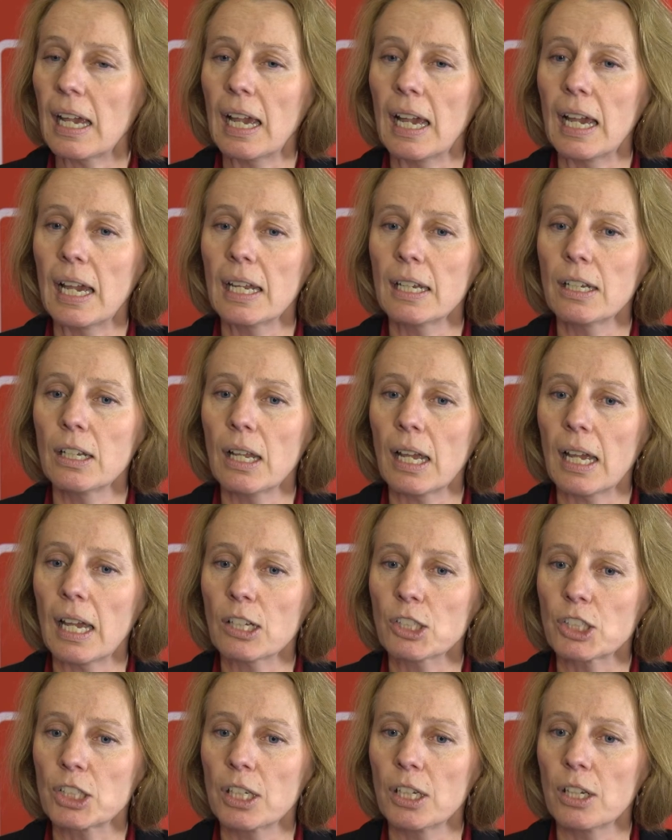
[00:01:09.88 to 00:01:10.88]
And
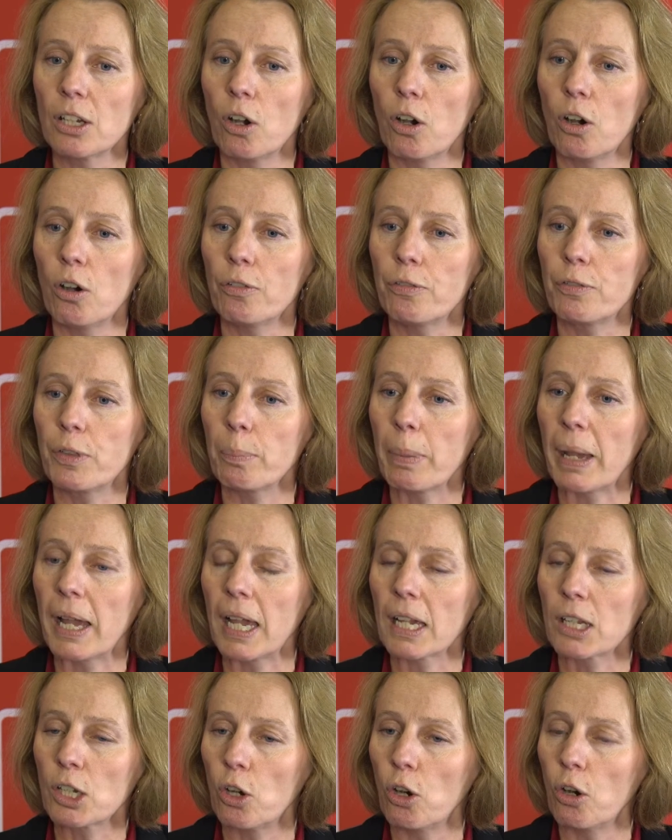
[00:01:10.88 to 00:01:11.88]
actually, off the
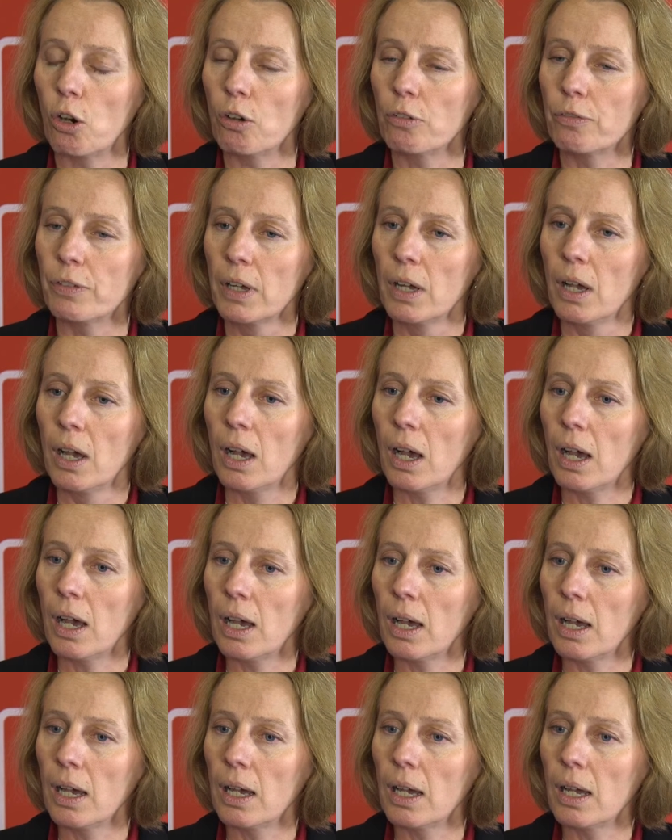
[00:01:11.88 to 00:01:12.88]
back of
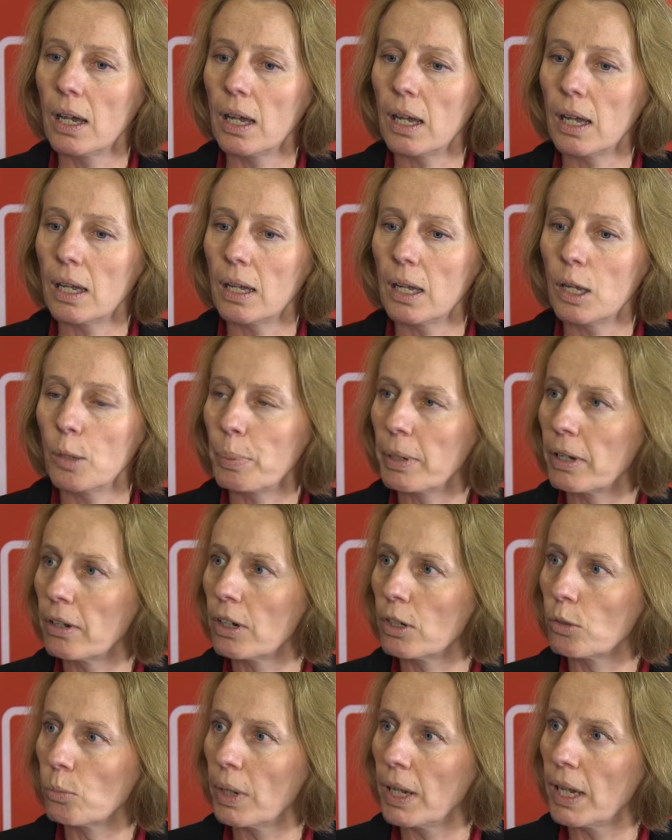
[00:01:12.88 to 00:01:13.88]
a
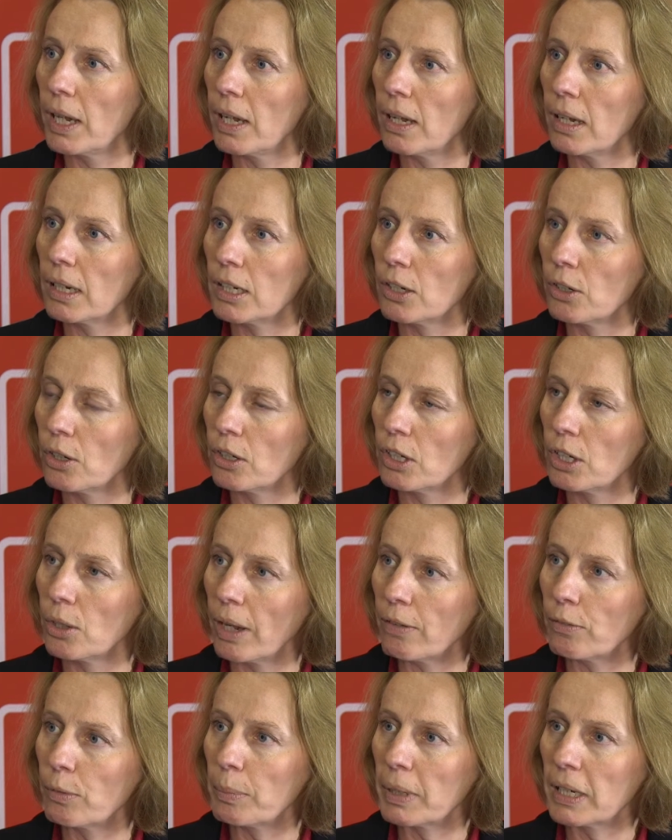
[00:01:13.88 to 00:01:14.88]
period where you
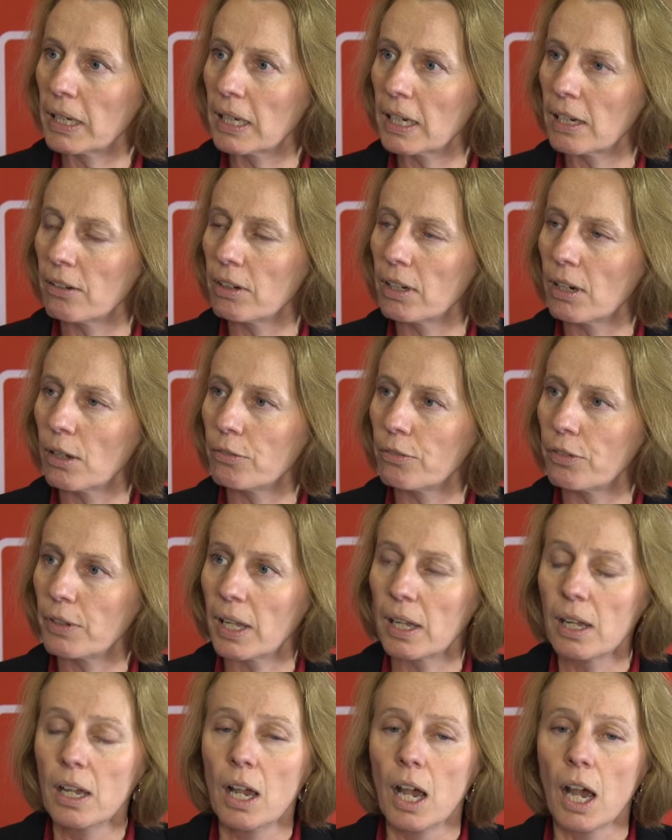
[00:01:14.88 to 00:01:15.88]
haven't been gearing up for
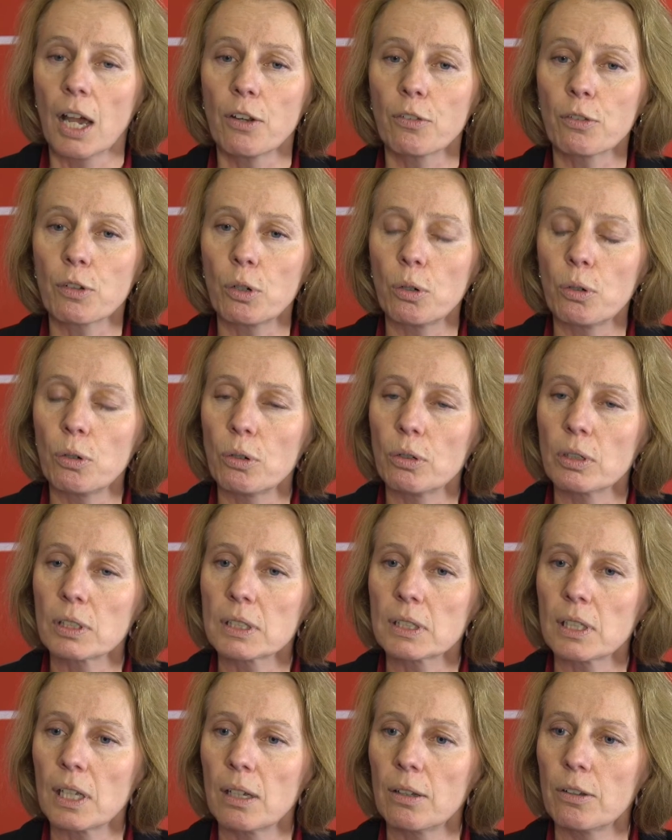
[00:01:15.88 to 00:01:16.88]
that, and of
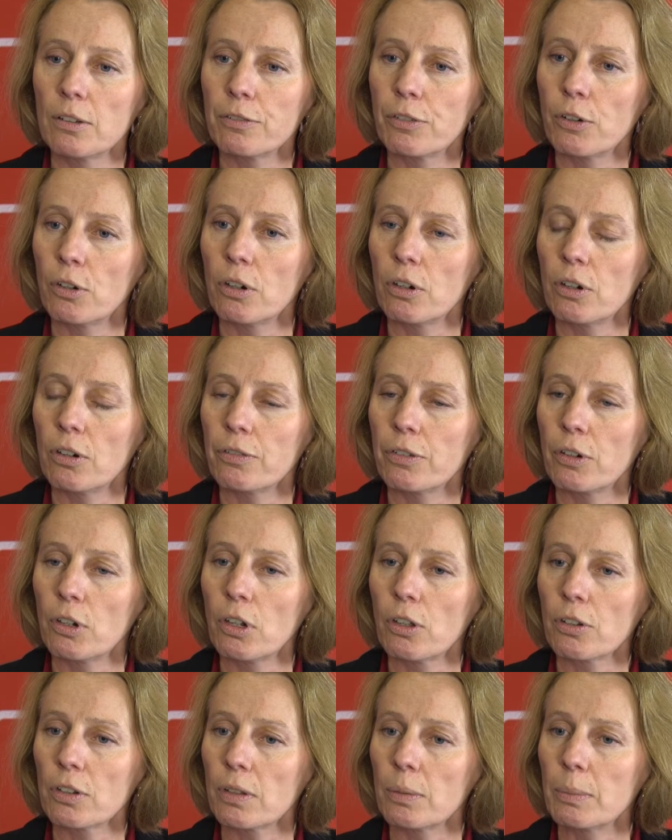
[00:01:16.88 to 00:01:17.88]
course for a
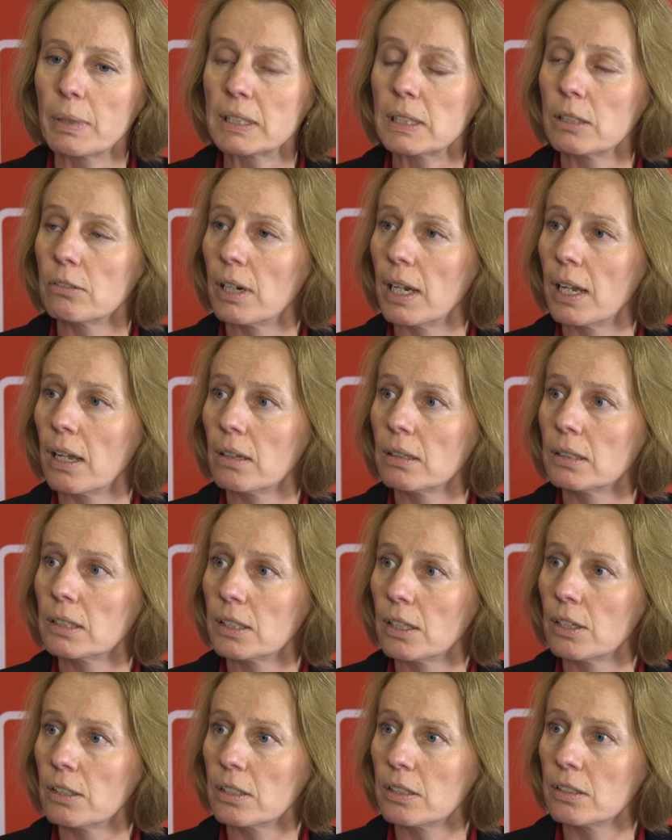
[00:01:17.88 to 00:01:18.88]
lot of them it's around
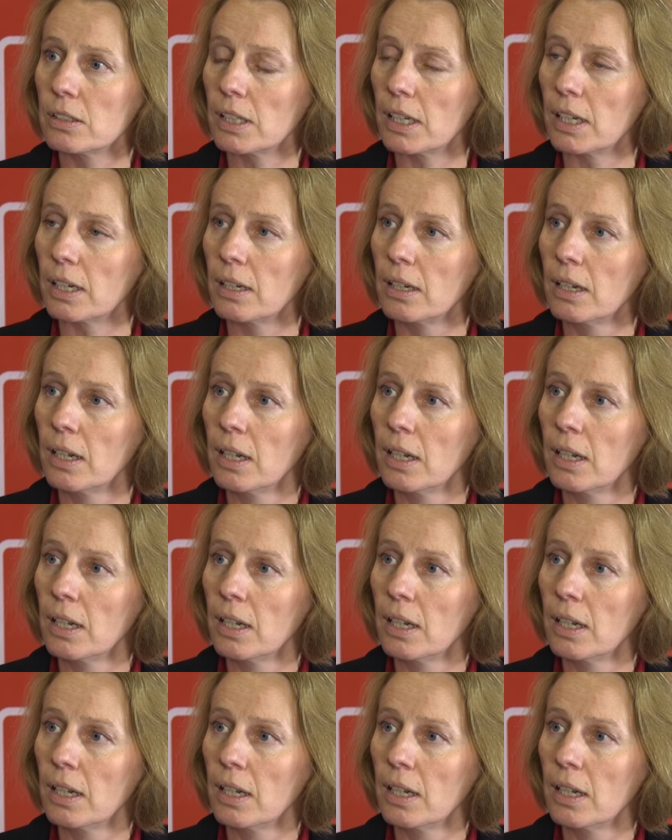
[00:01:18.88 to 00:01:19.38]
certainty.